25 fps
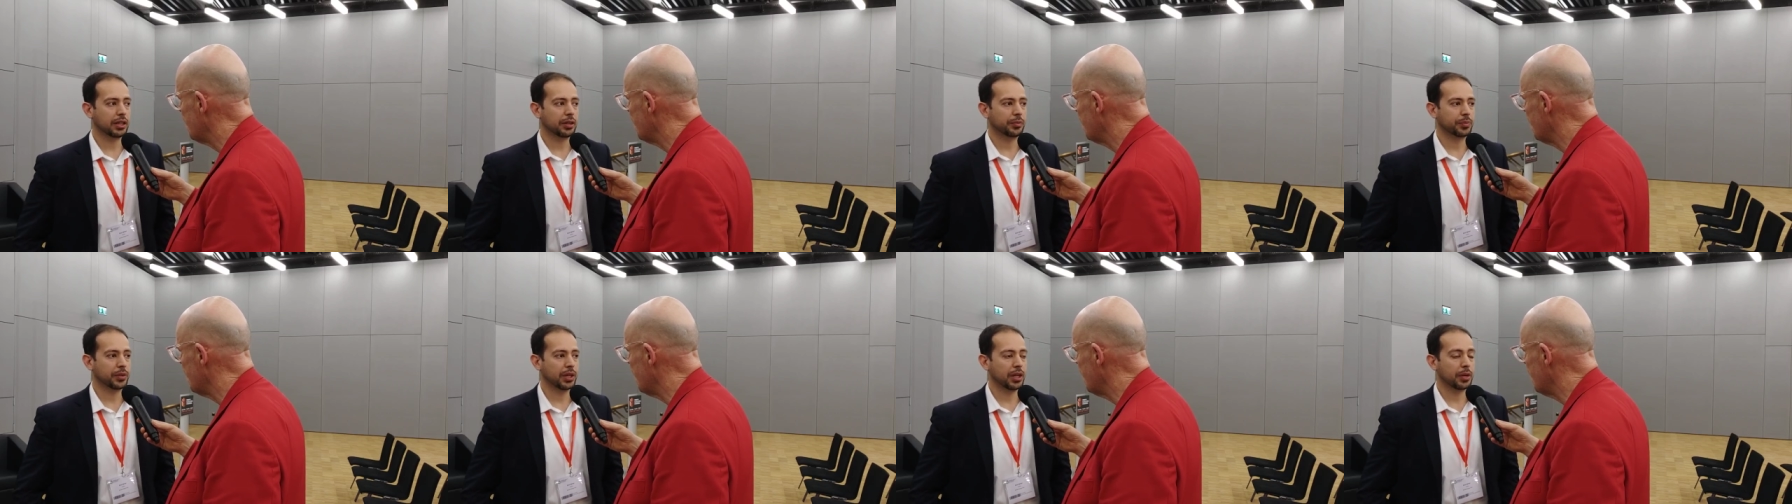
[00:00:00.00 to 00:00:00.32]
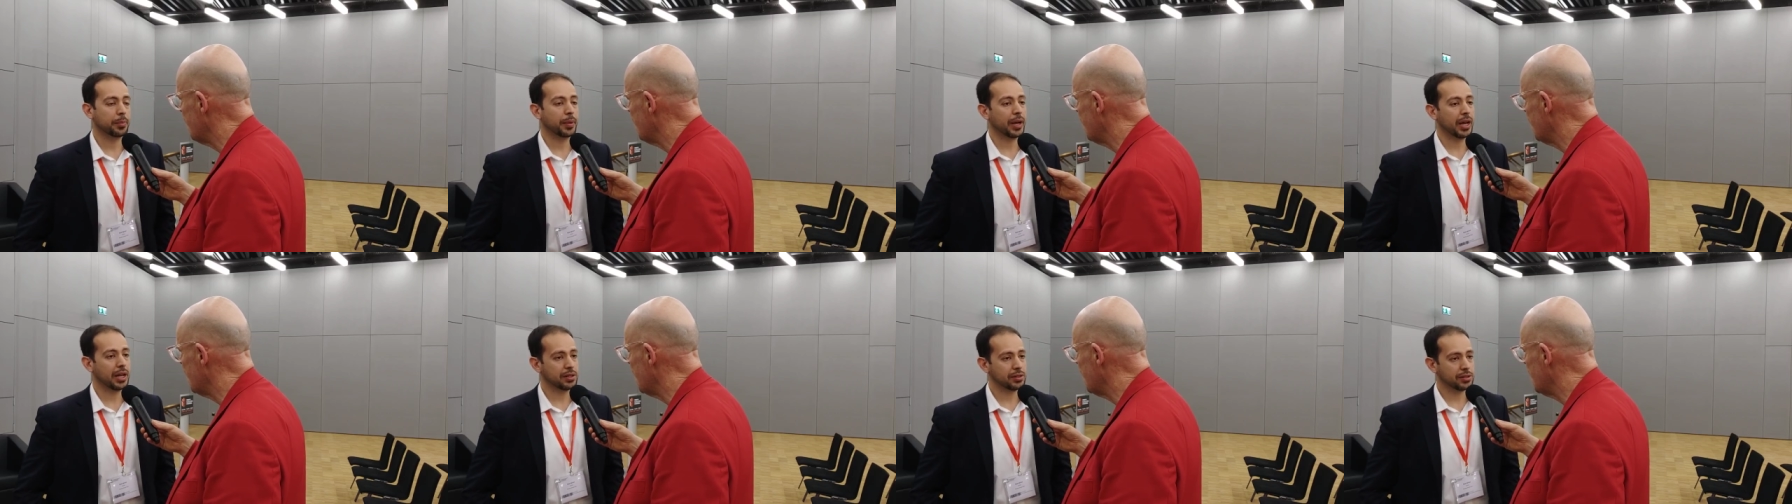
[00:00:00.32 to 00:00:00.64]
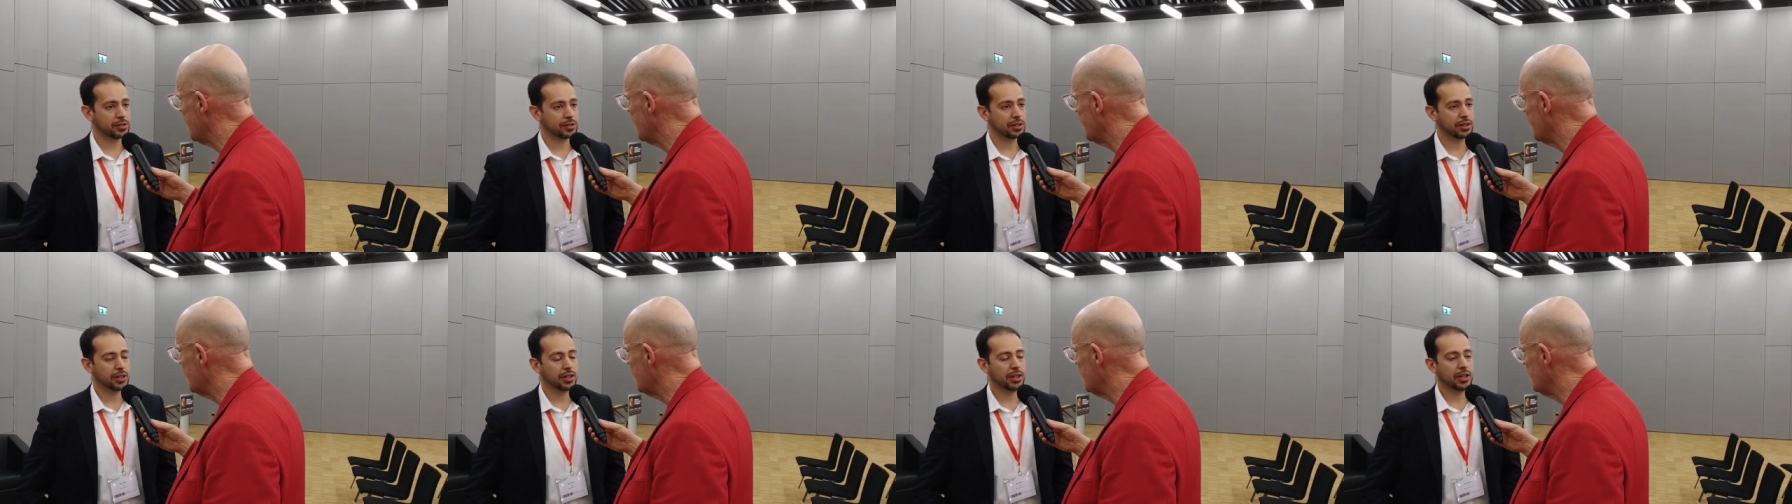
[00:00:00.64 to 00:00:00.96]
a
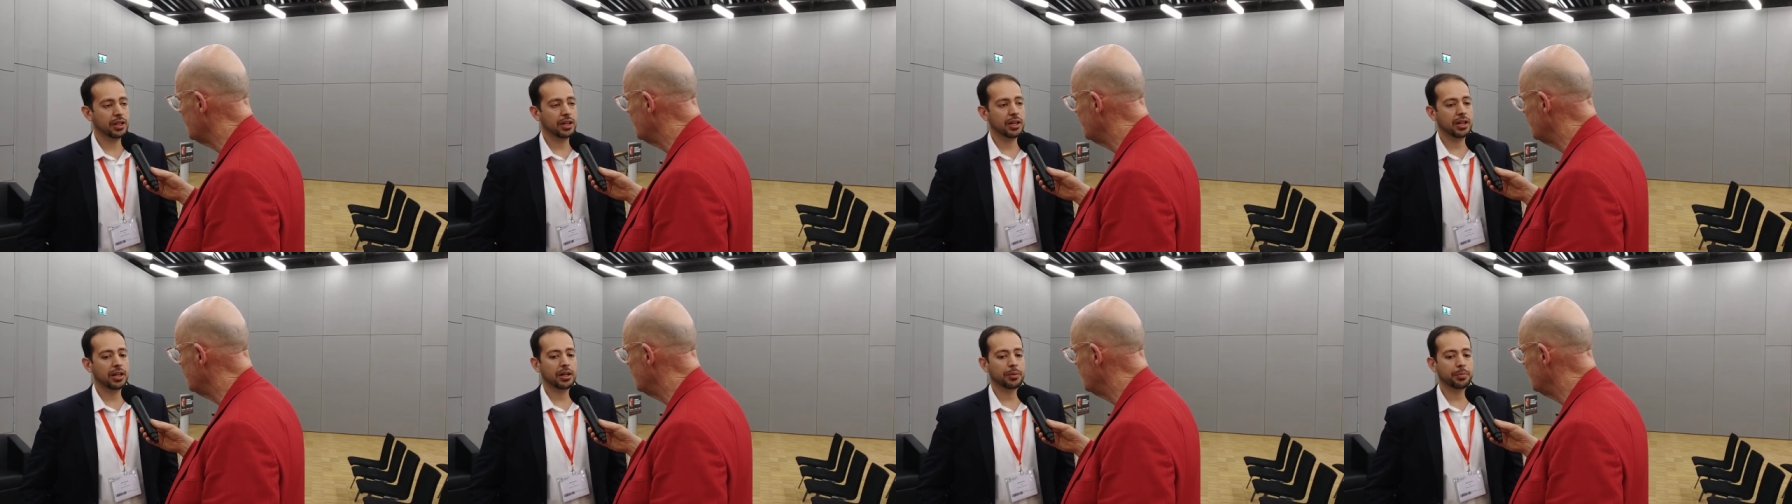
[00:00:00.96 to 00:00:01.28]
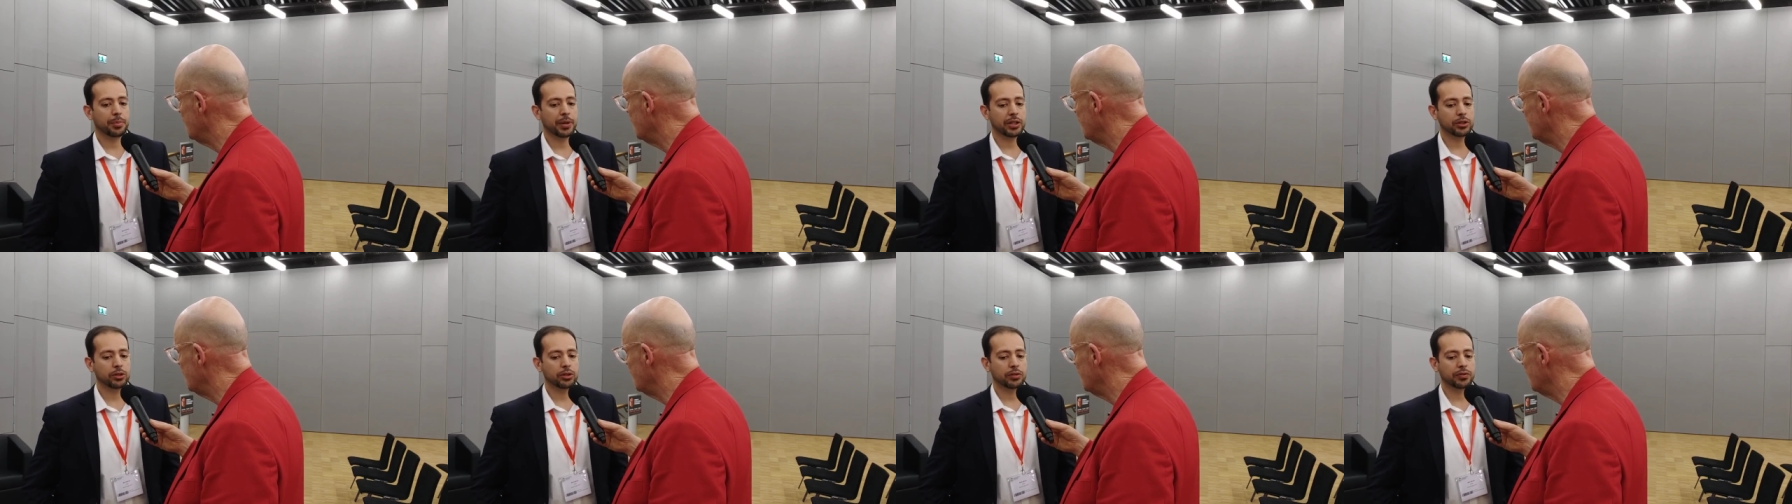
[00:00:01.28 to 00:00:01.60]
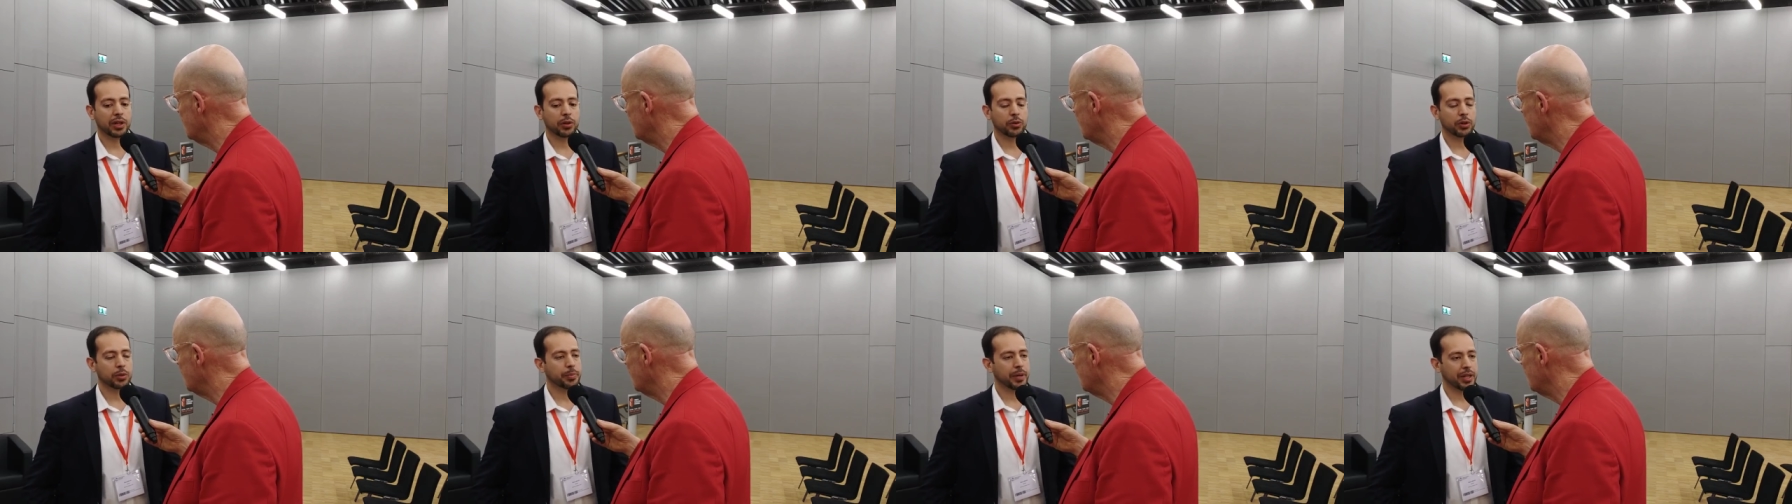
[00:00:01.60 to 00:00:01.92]
PaaS, part
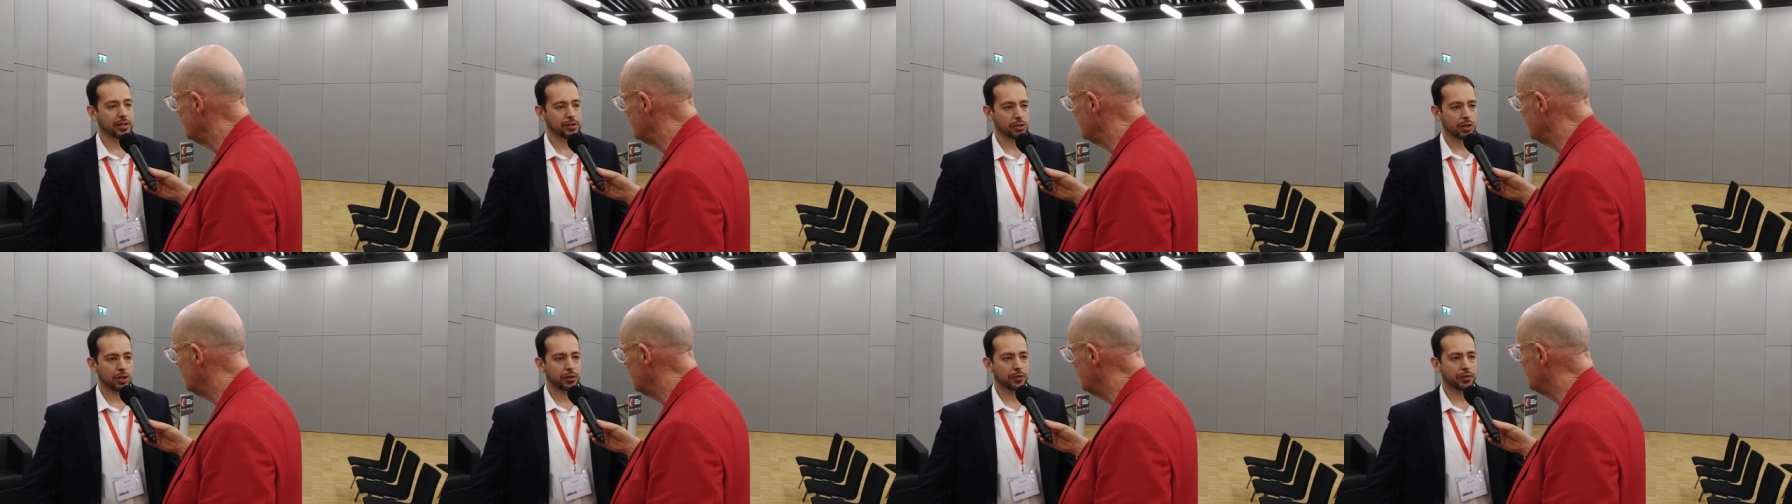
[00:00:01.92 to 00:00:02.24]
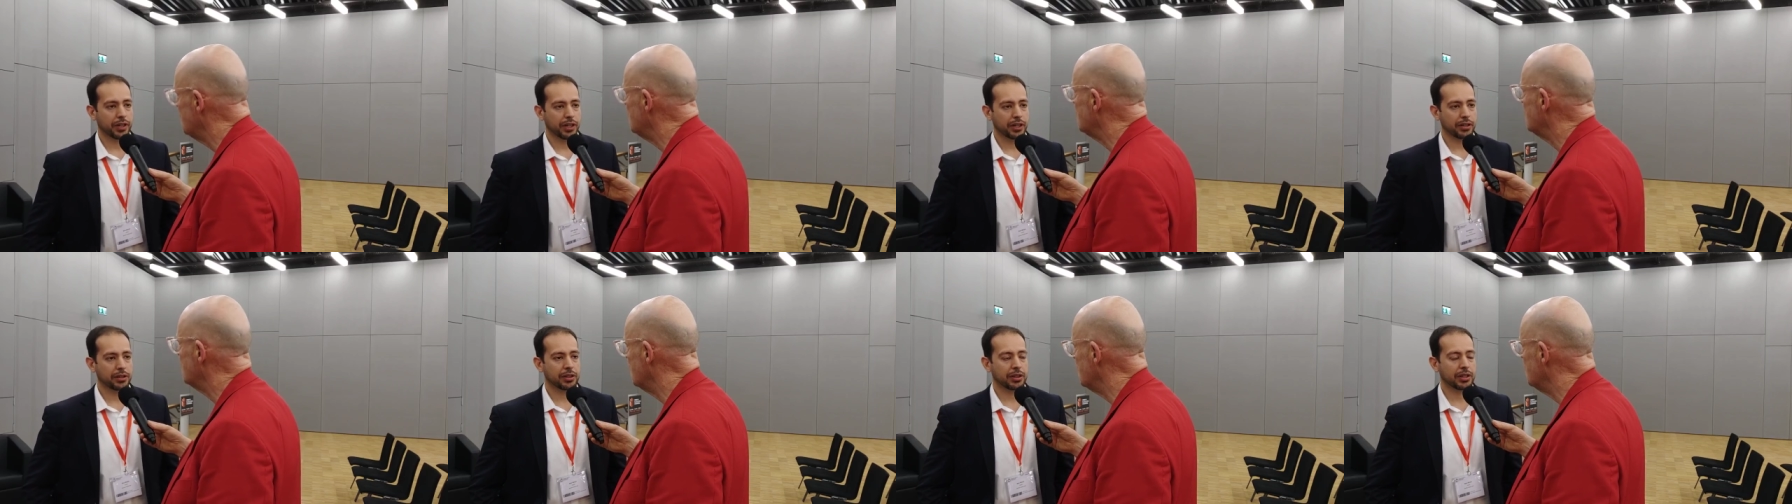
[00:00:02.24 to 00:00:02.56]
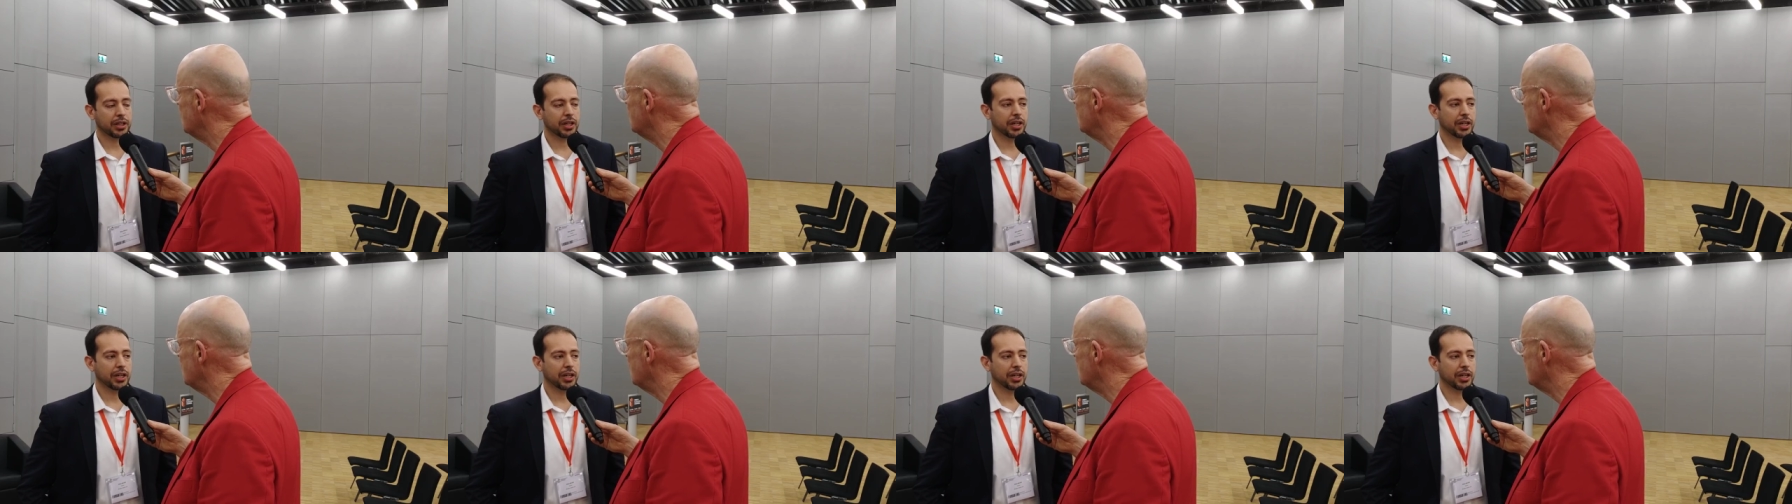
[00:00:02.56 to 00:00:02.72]
of our PaaS offering,